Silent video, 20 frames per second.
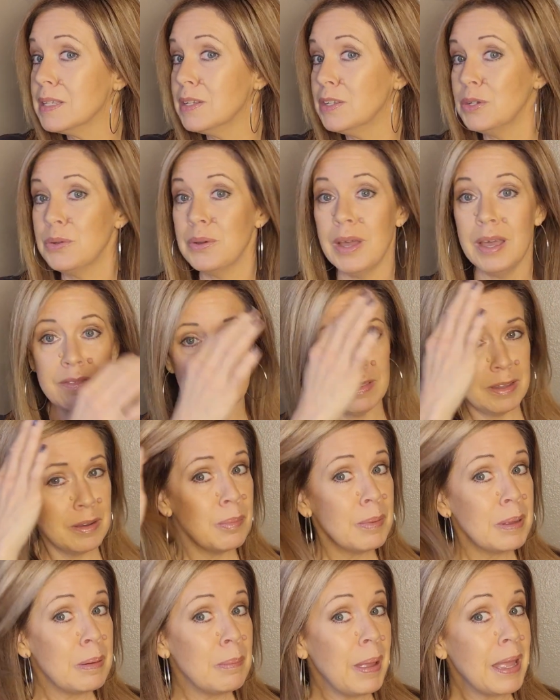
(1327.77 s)
I do have a
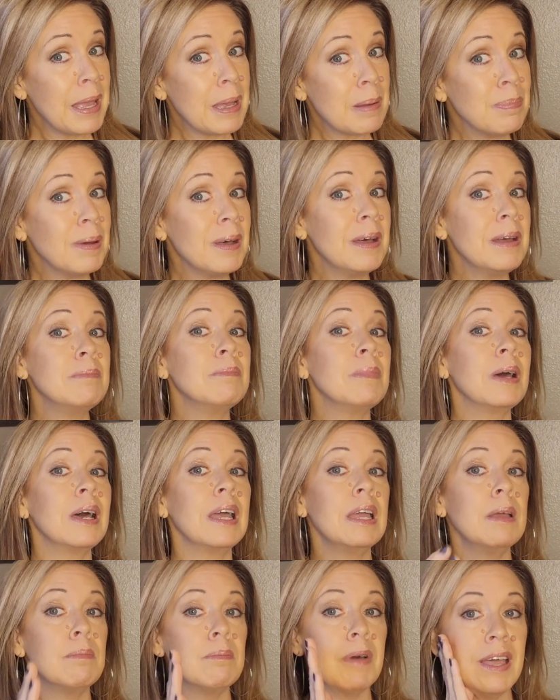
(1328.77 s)
little bit of makeup on,
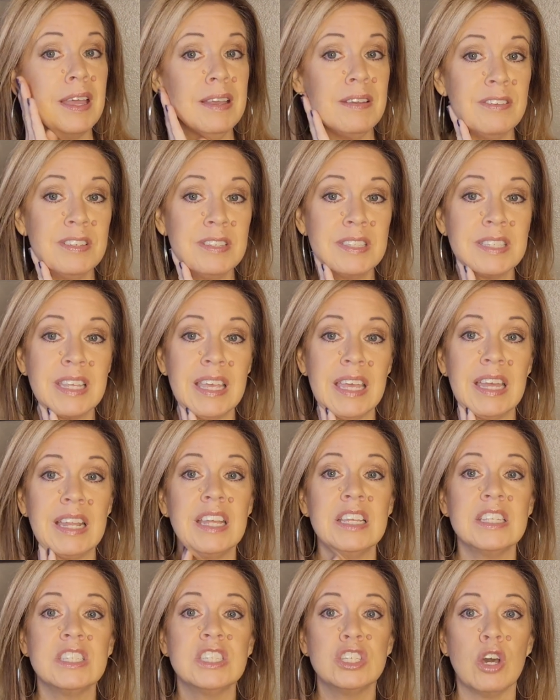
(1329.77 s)
but my skin
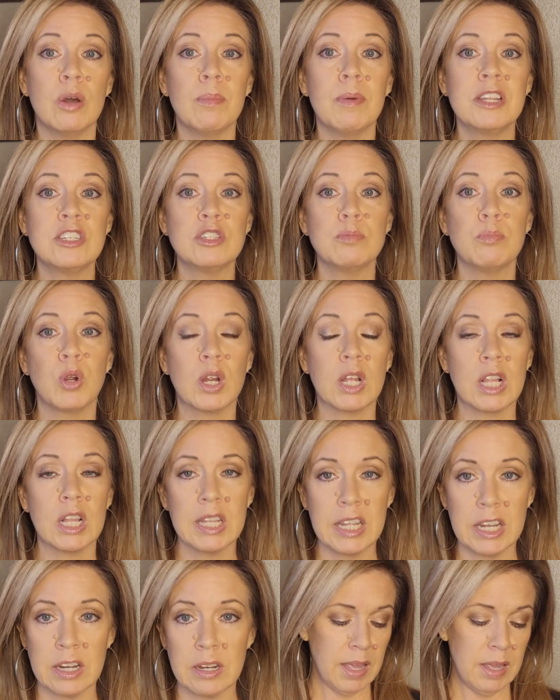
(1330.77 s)
is so much more clear.